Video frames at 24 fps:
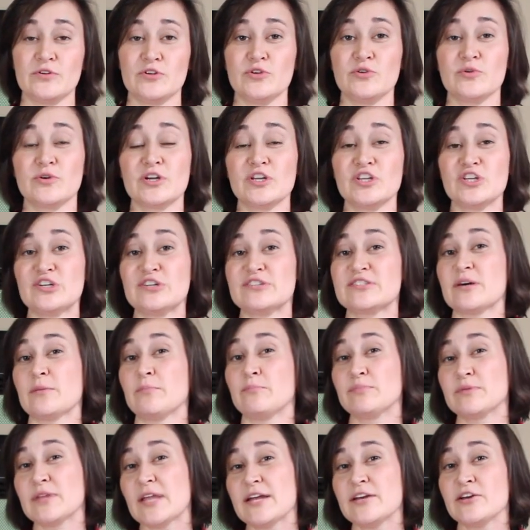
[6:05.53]
You can use a
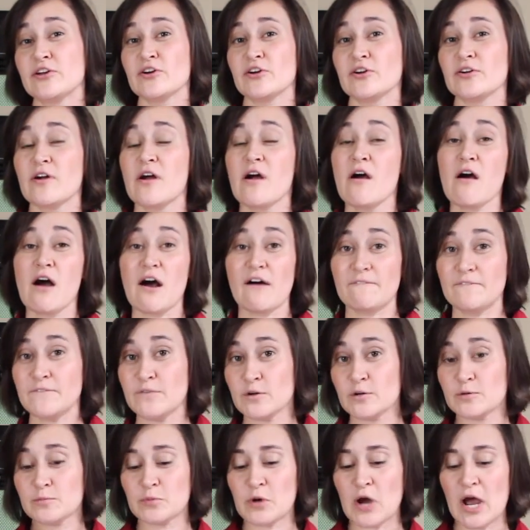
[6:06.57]
blender, a
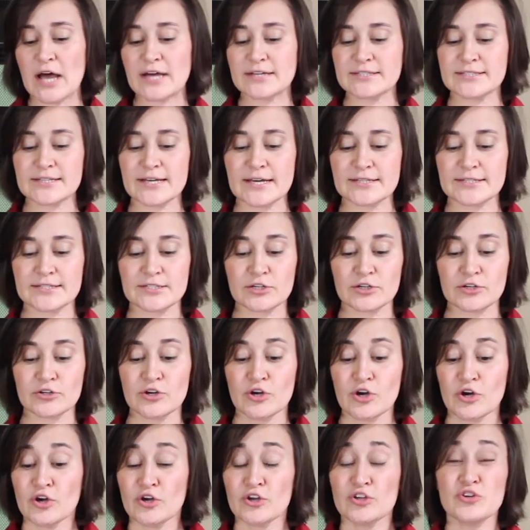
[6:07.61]
food processor,
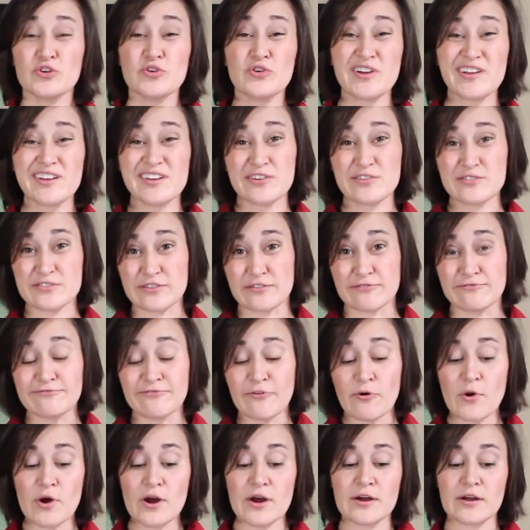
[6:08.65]
you can use a
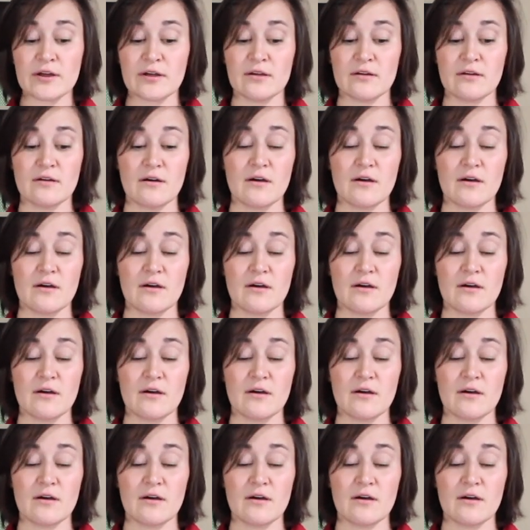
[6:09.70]
fork,